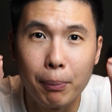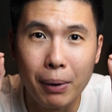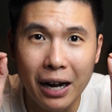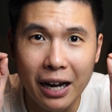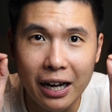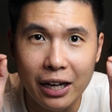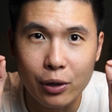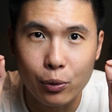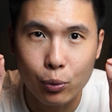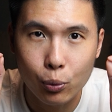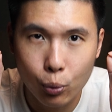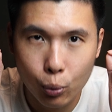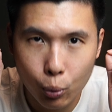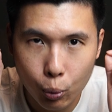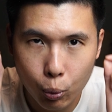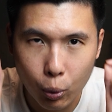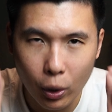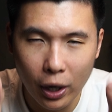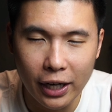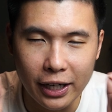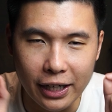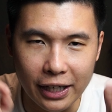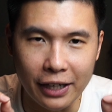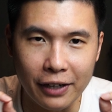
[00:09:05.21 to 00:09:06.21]
But
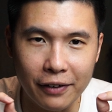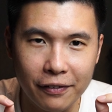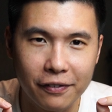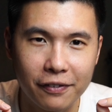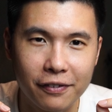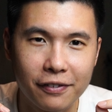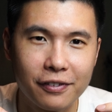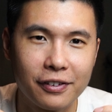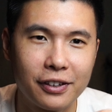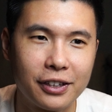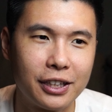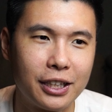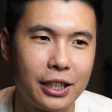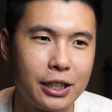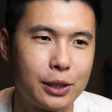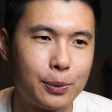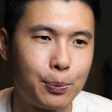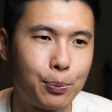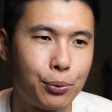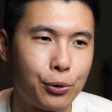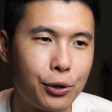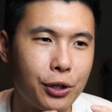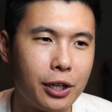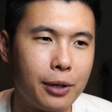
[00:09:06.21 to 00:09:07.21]
what if this
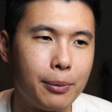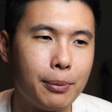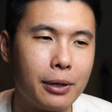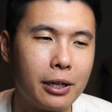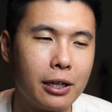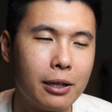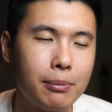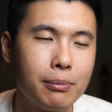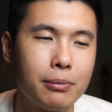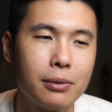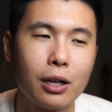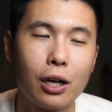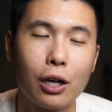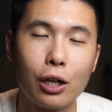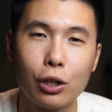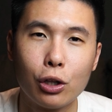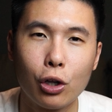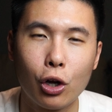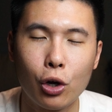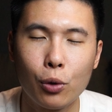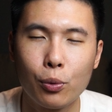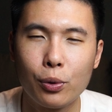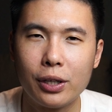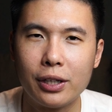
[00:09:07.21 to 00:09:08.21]
premium,
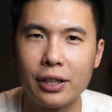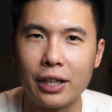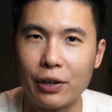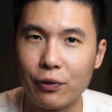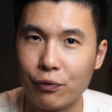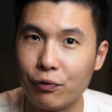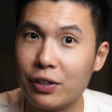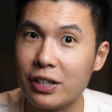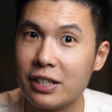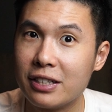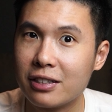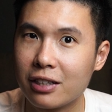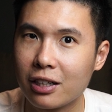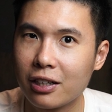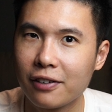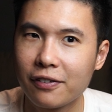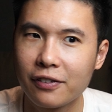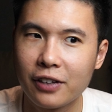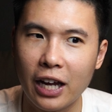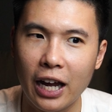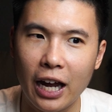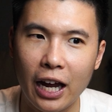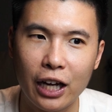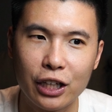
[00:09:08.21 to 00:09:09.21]
along with that reserve
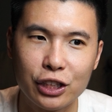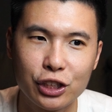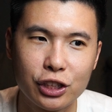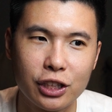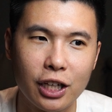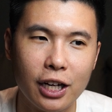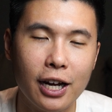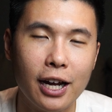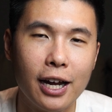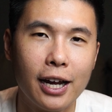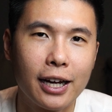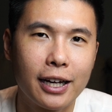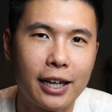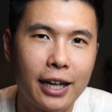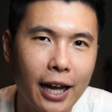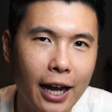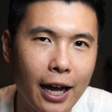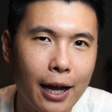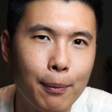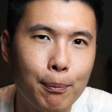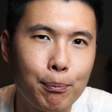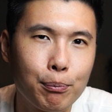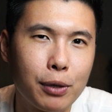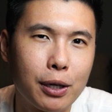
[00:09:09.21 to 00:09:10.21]
cash,
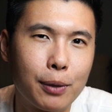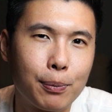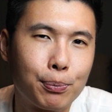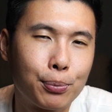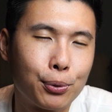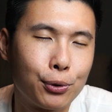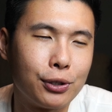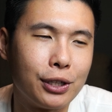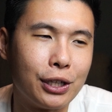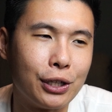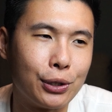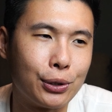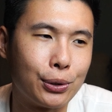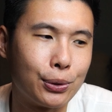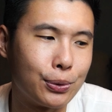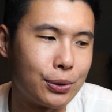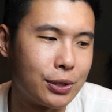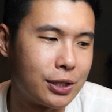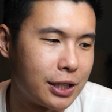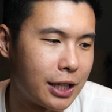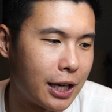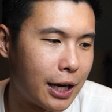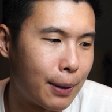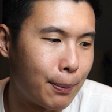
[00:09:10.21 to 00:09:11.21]
can be put into,
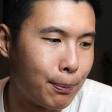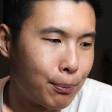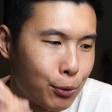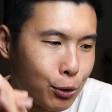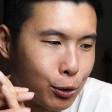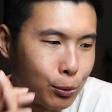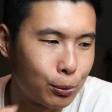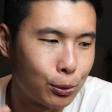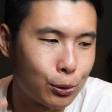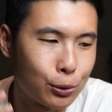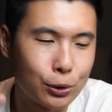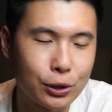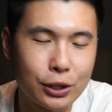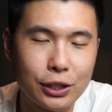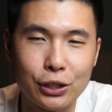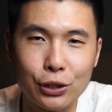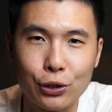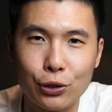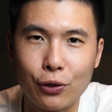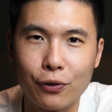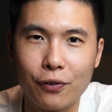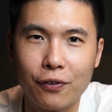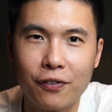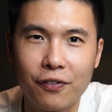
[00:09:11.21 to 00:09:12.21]
say, Moomoo's,
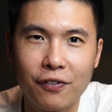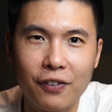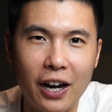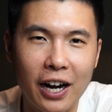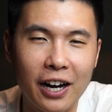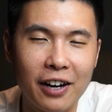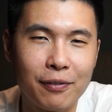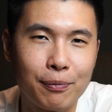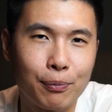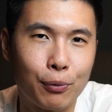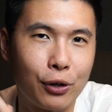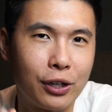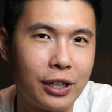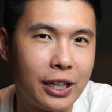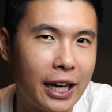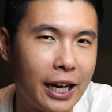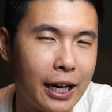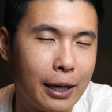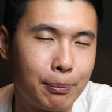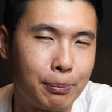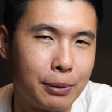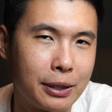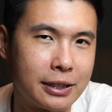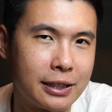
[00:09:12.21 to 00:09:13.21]

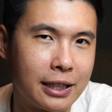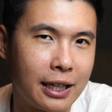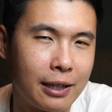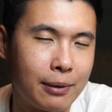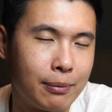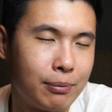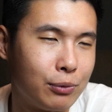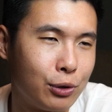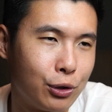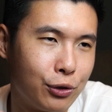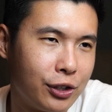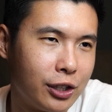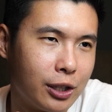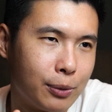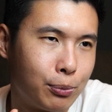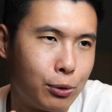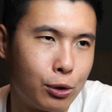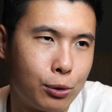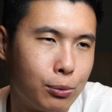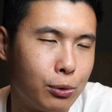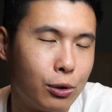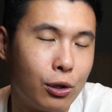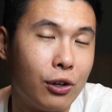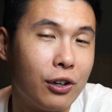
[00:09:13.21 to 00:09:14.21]
5.8% during the
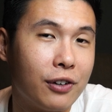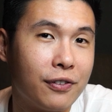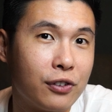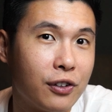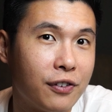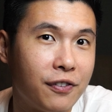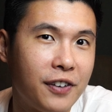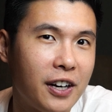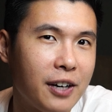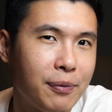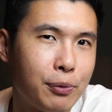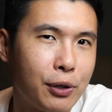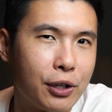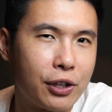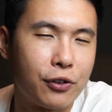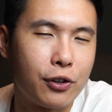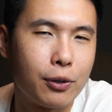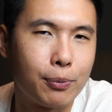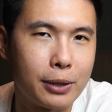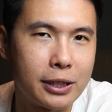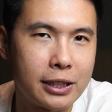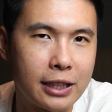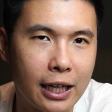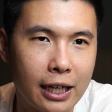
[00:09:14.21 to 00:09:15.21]
promo, so
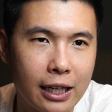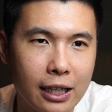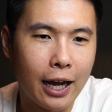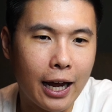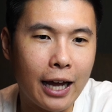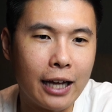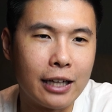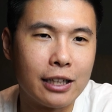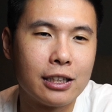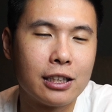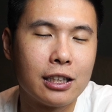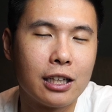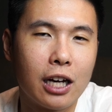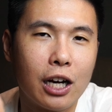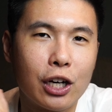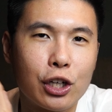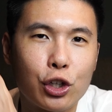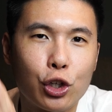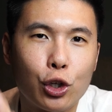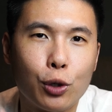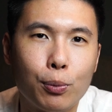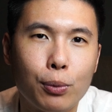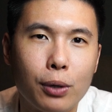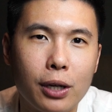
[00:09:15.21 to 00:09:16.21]
5.3%, and
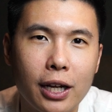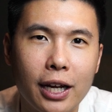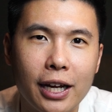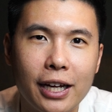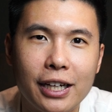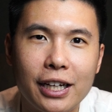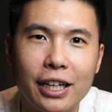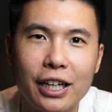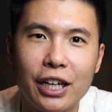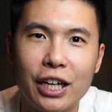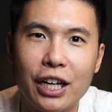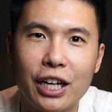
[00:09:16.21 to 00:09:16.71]
accumulate